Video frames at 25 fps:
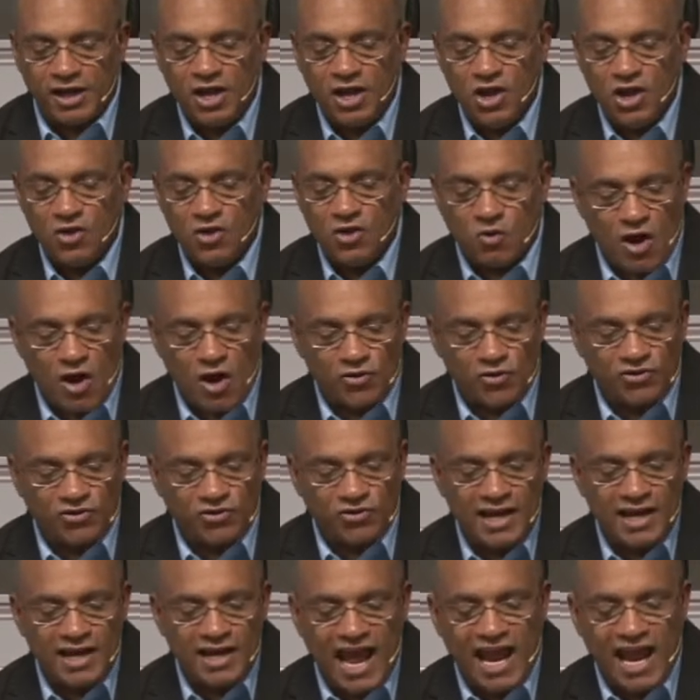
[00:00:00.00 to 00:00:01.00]

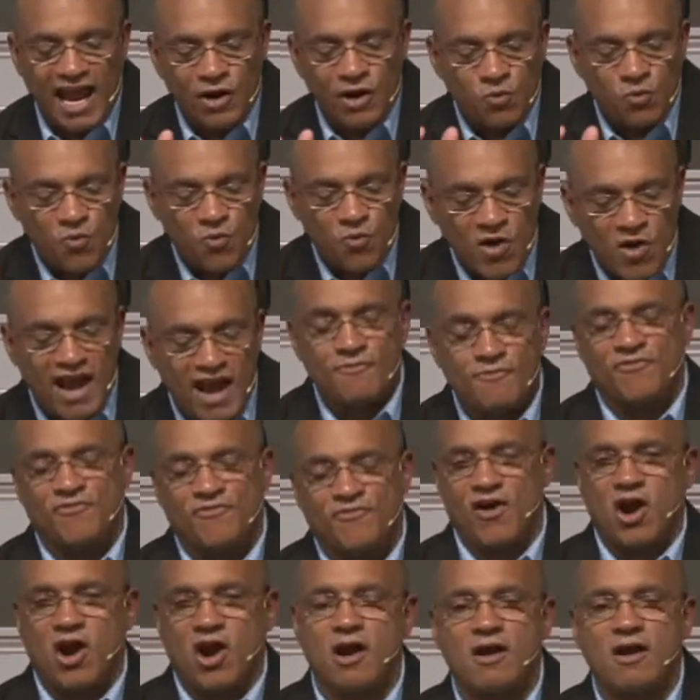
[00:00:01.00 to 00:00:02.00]
crossing a
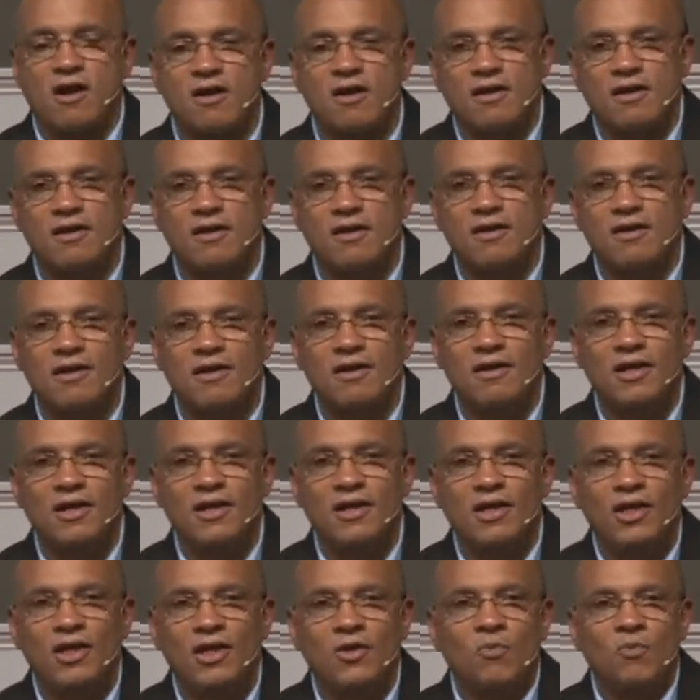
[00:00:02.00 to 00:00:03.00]
river
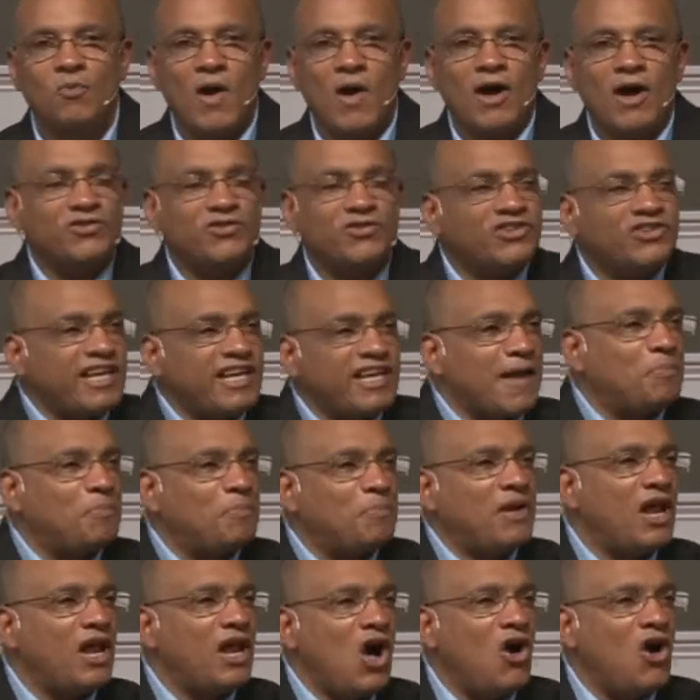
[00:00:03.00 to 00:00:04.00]
while
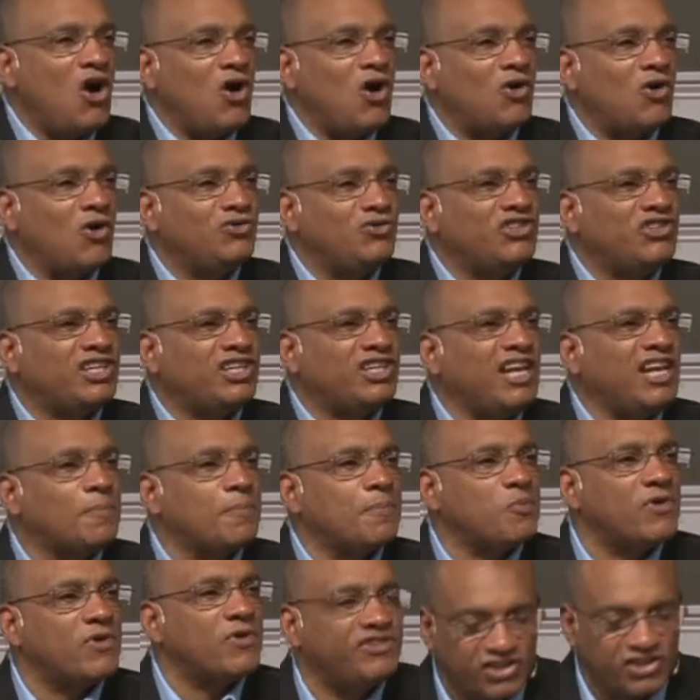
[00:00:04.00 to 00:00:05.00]
stepping on
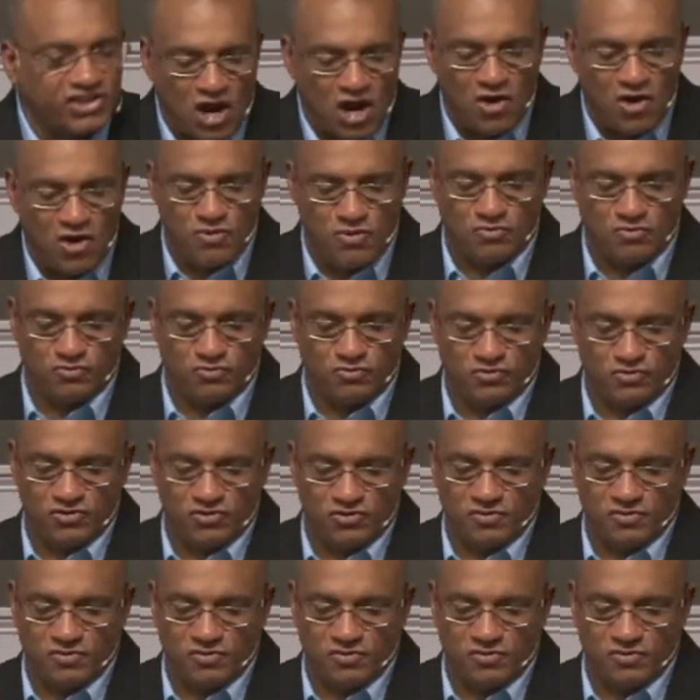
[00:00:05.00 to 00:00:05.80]
slippery stones.